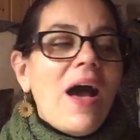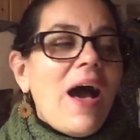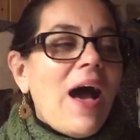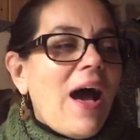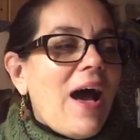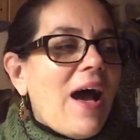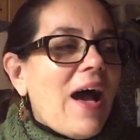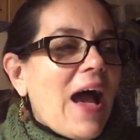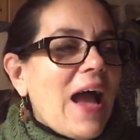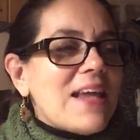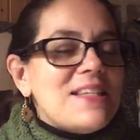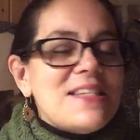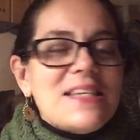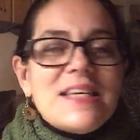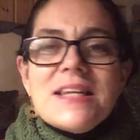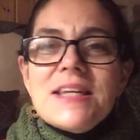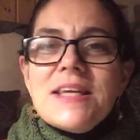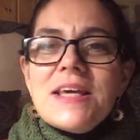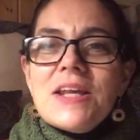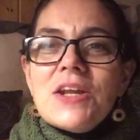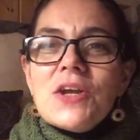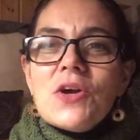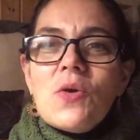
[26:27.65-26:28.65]
I
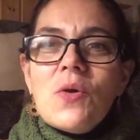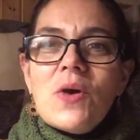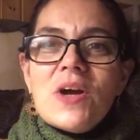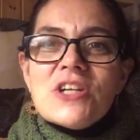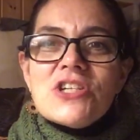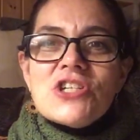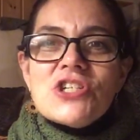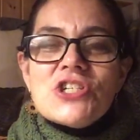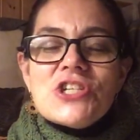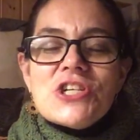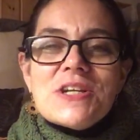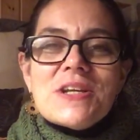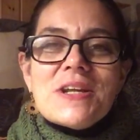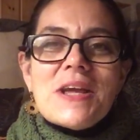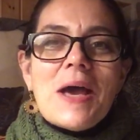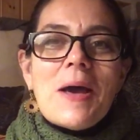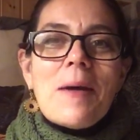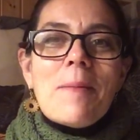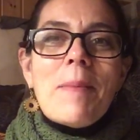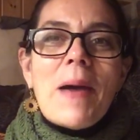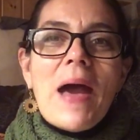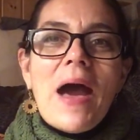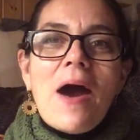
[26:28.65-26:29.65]
did get a question
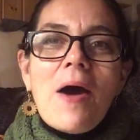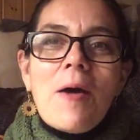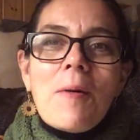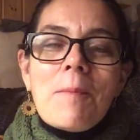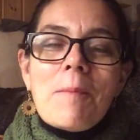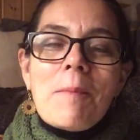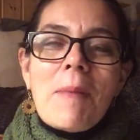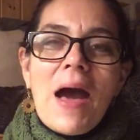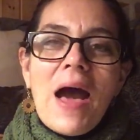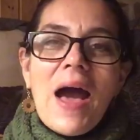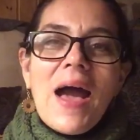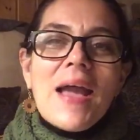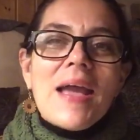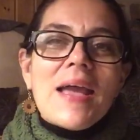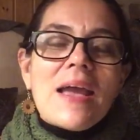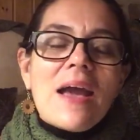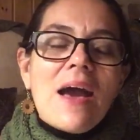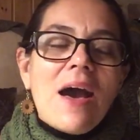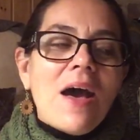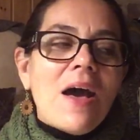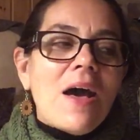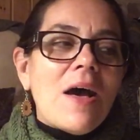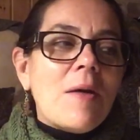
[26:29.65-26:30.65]
about my
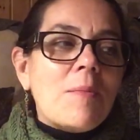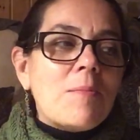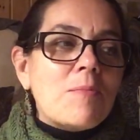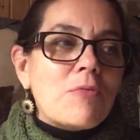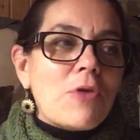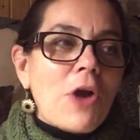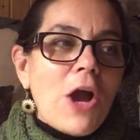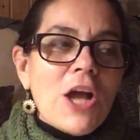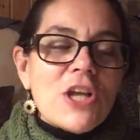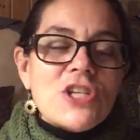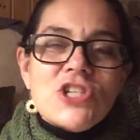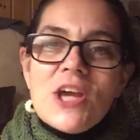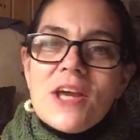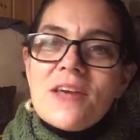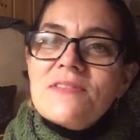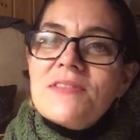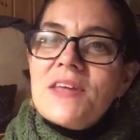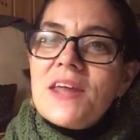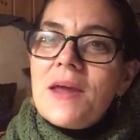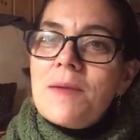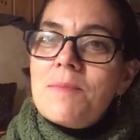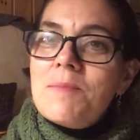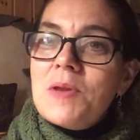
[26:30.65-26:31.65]
project
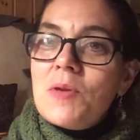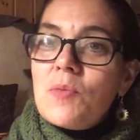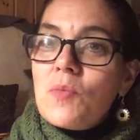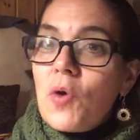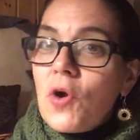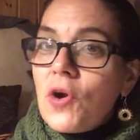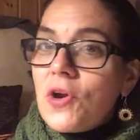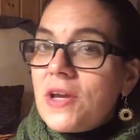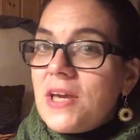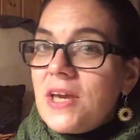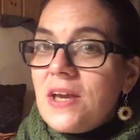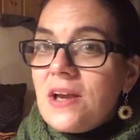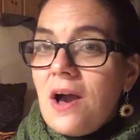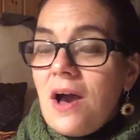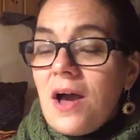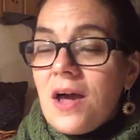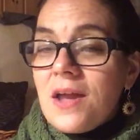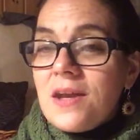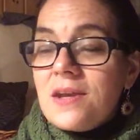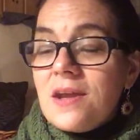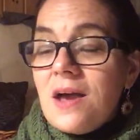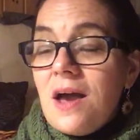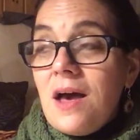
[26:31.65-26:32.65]
that I've been working
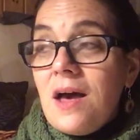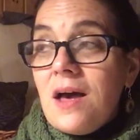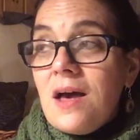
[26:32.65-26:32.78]
on